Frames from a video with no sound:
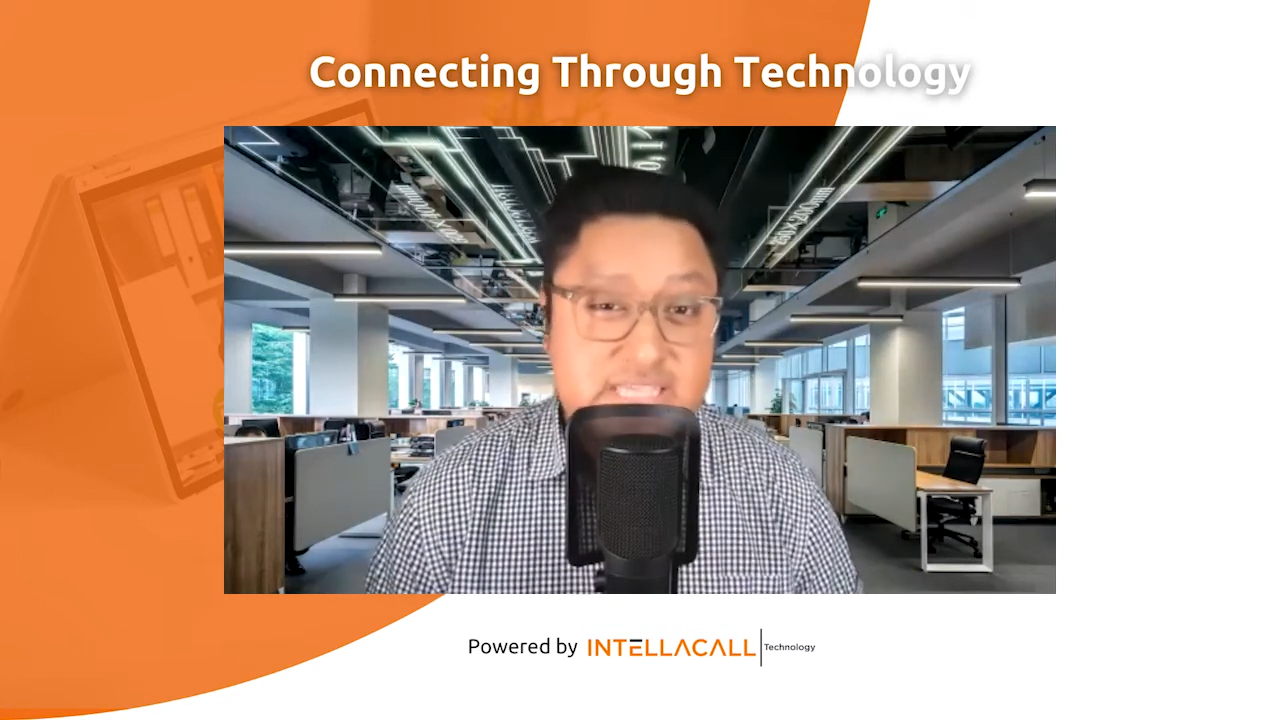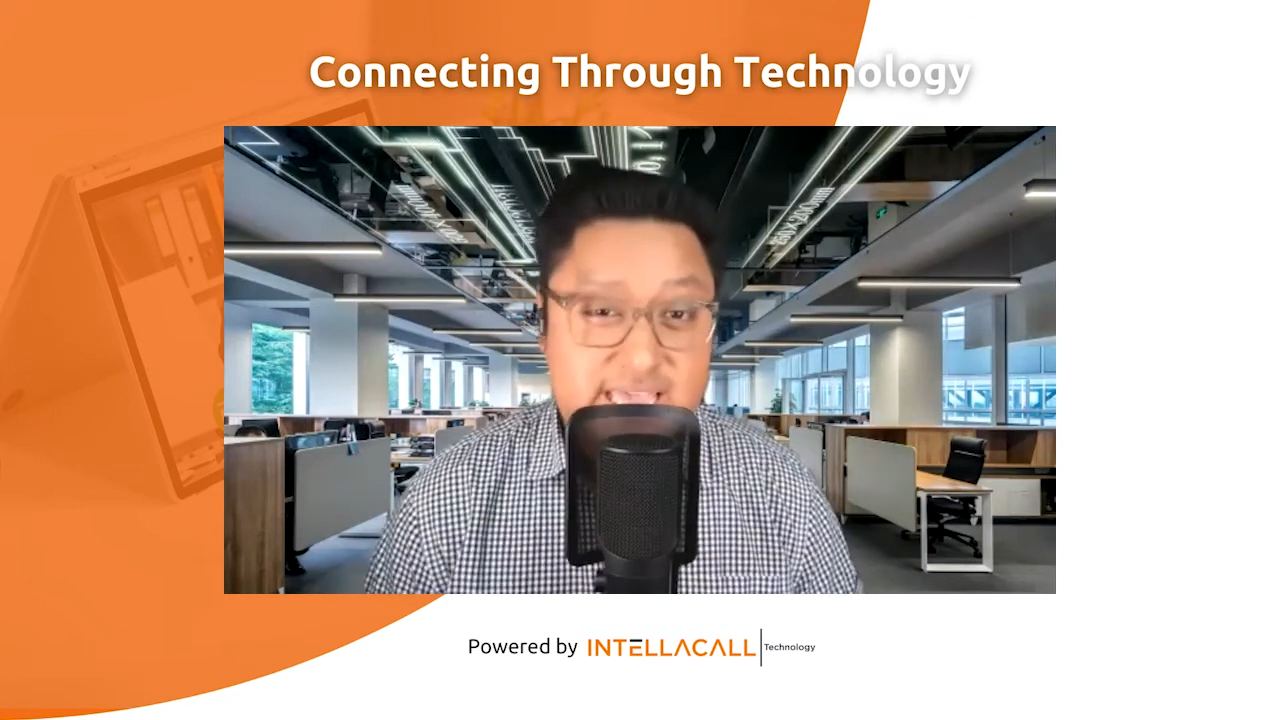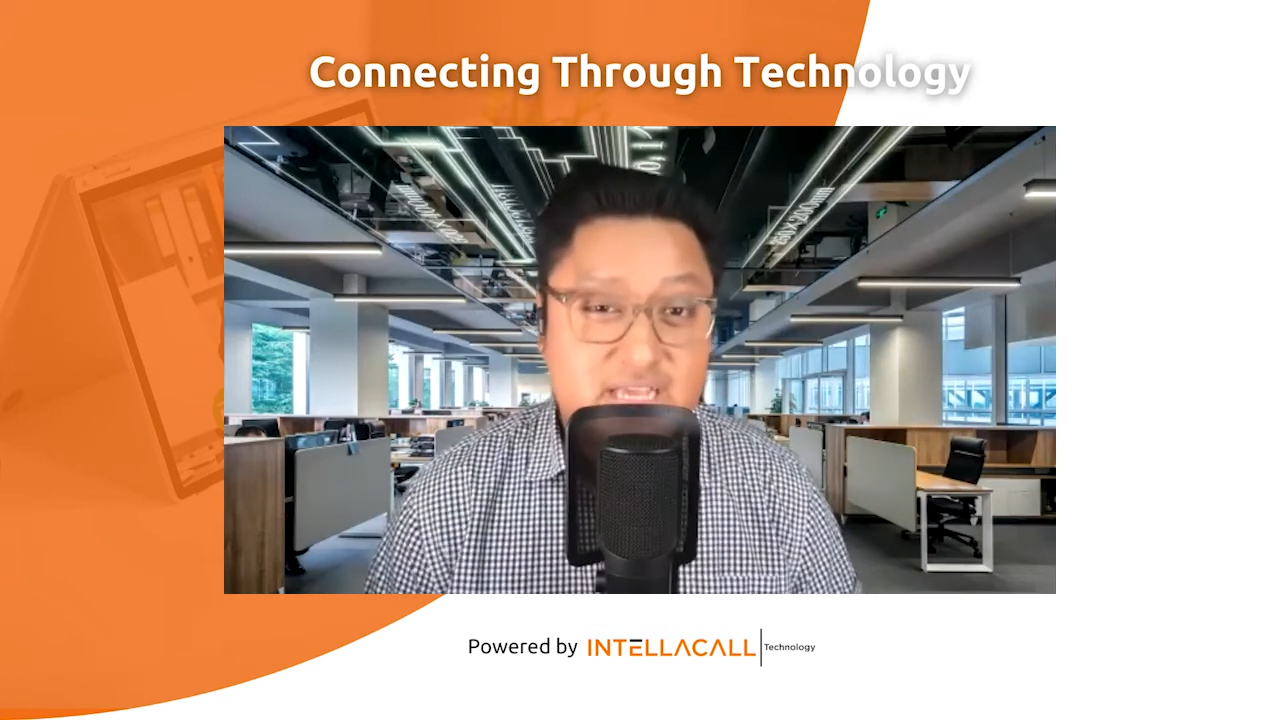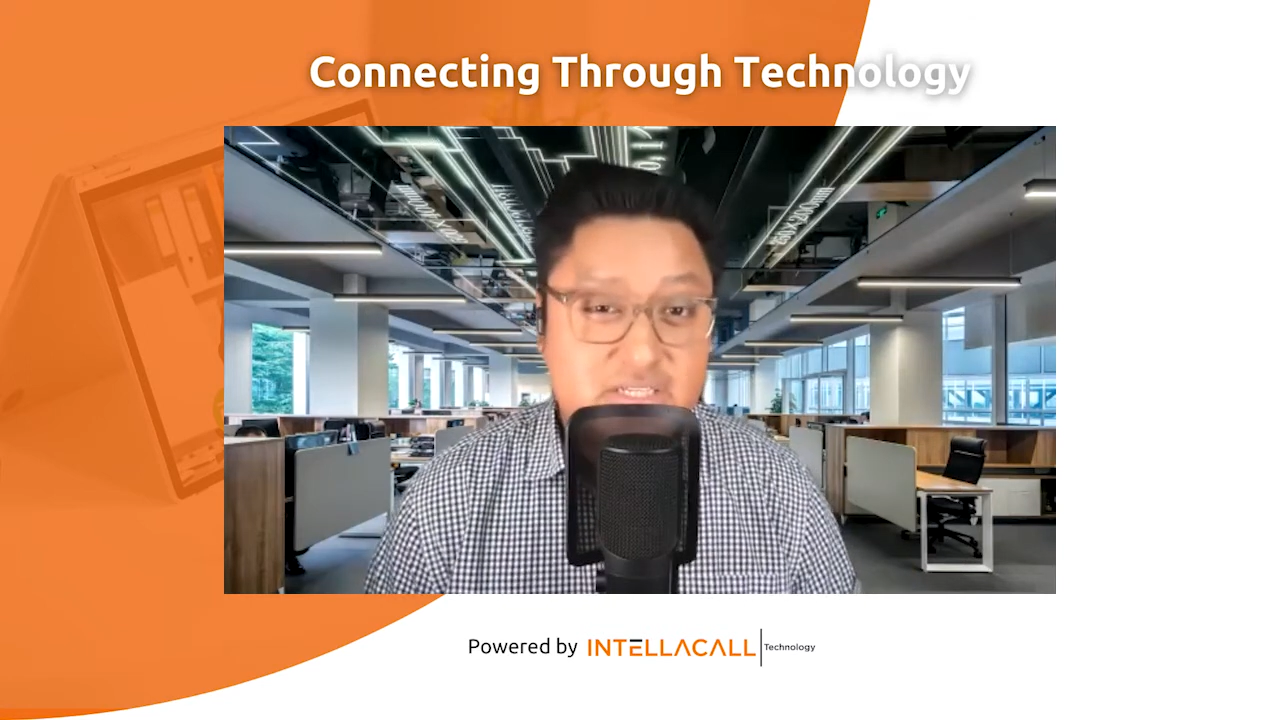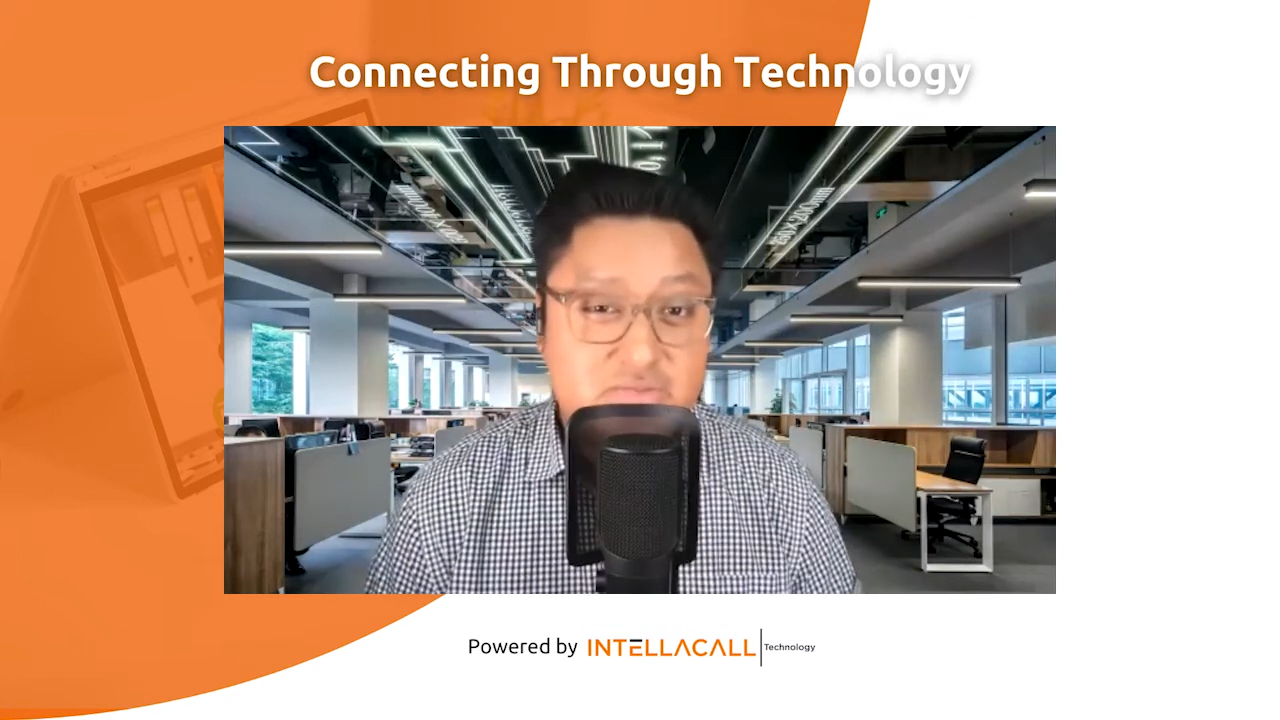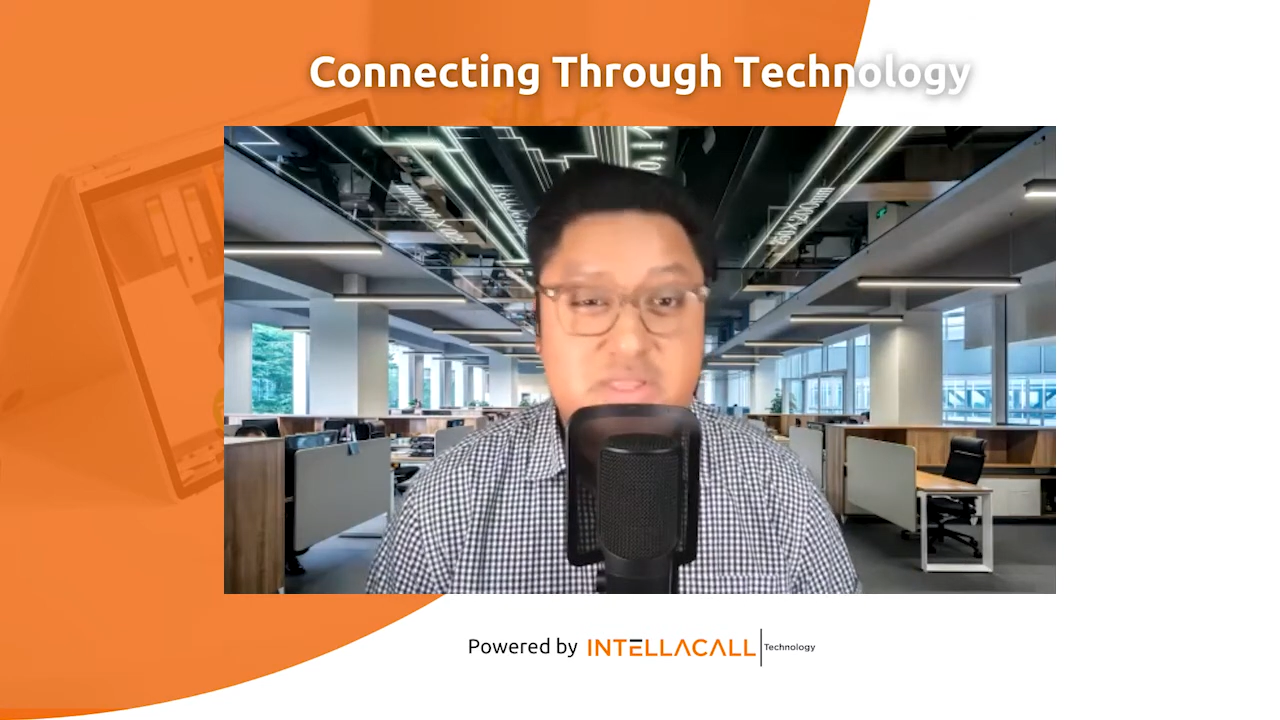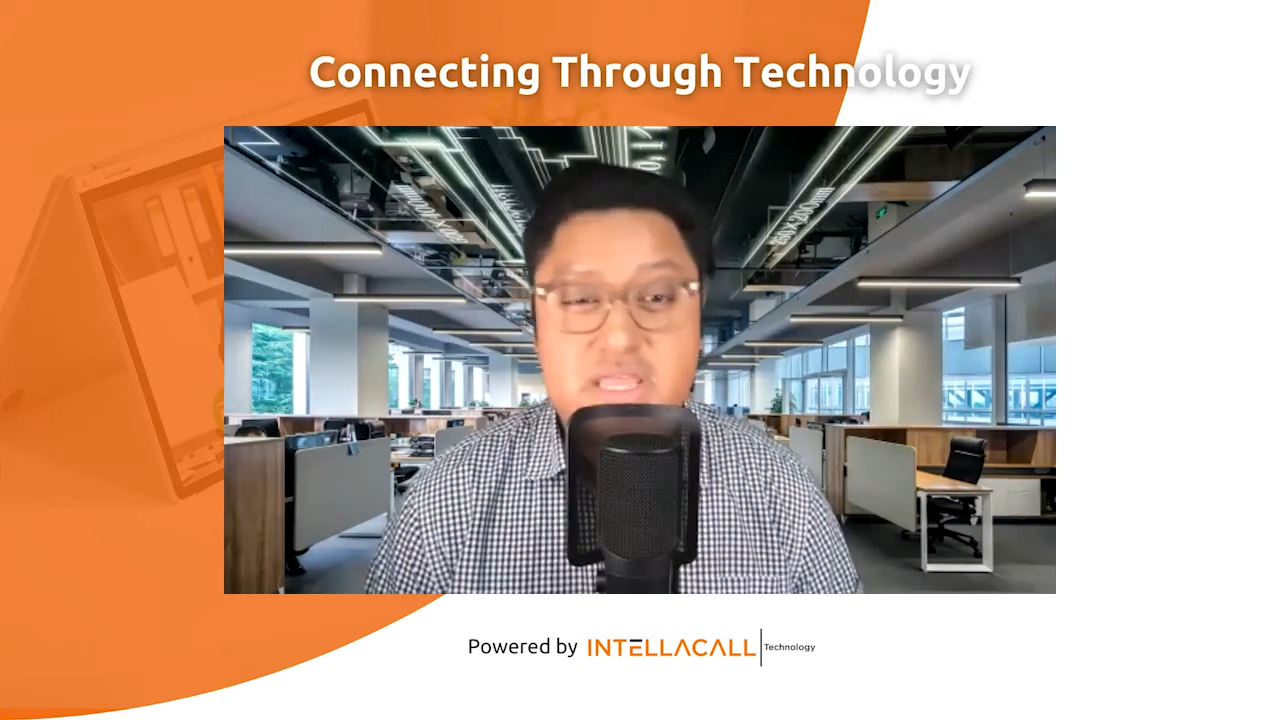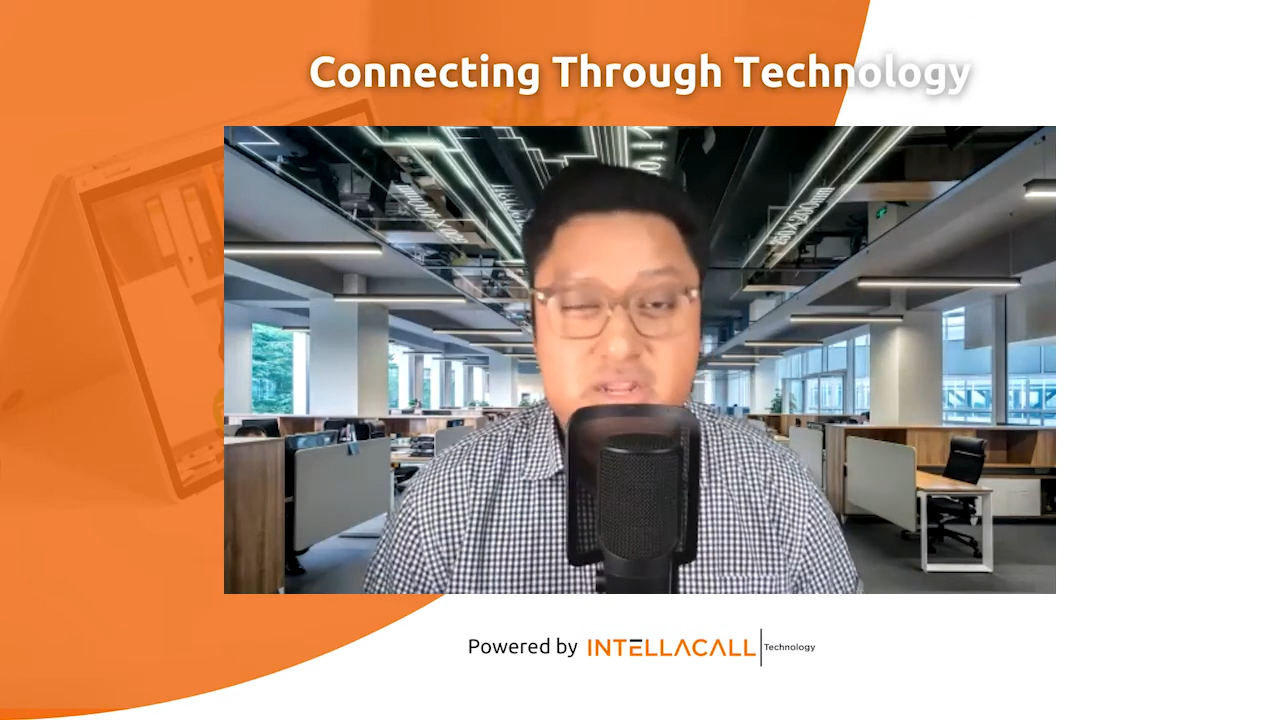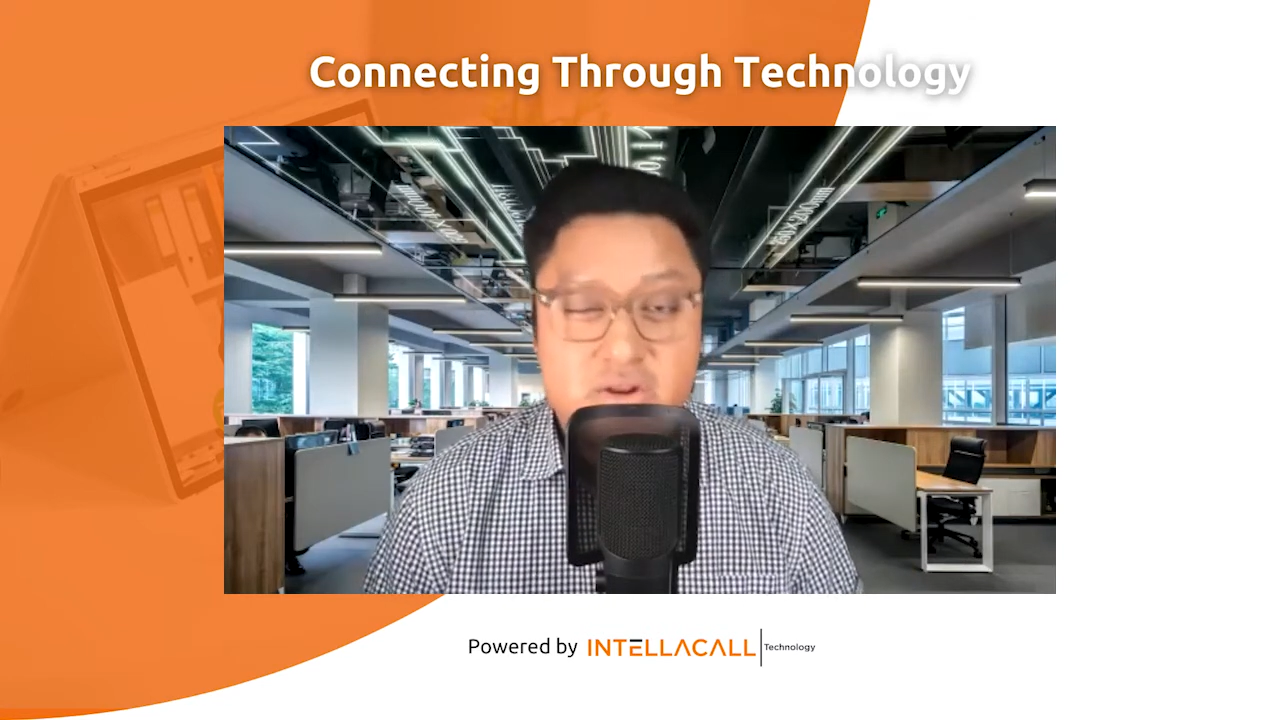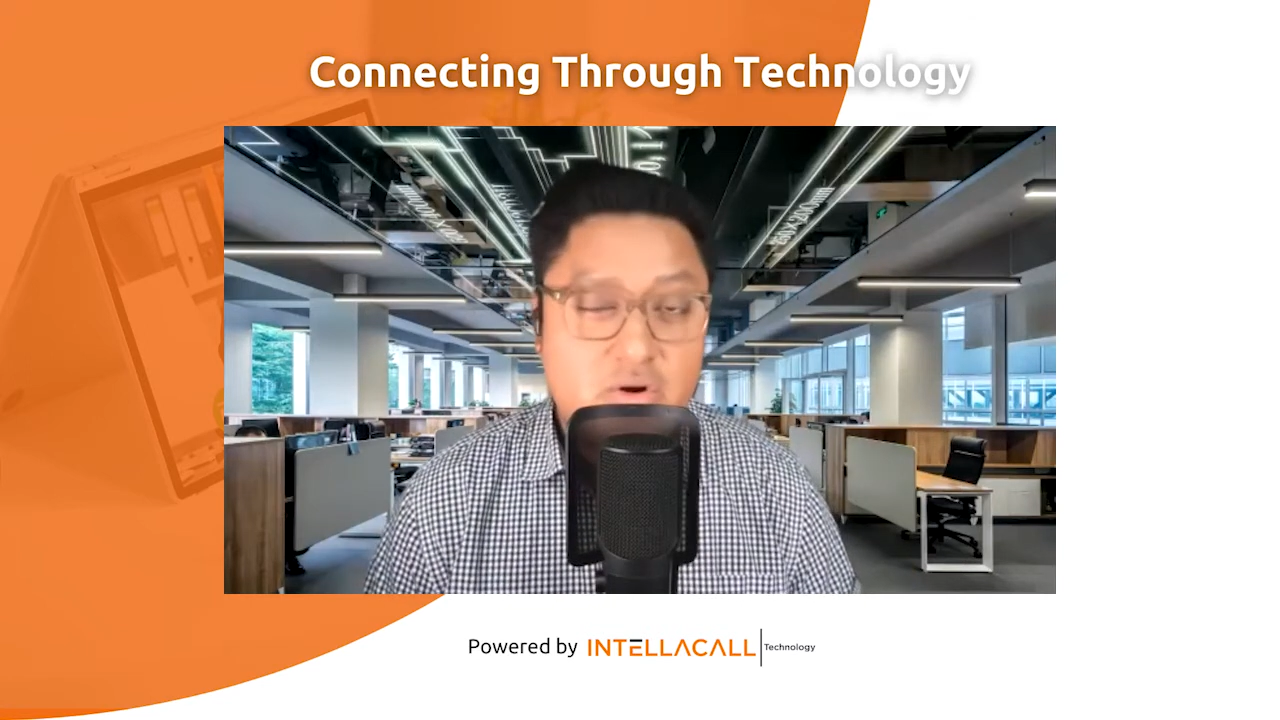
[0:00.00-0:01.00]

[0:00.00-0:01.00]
sales within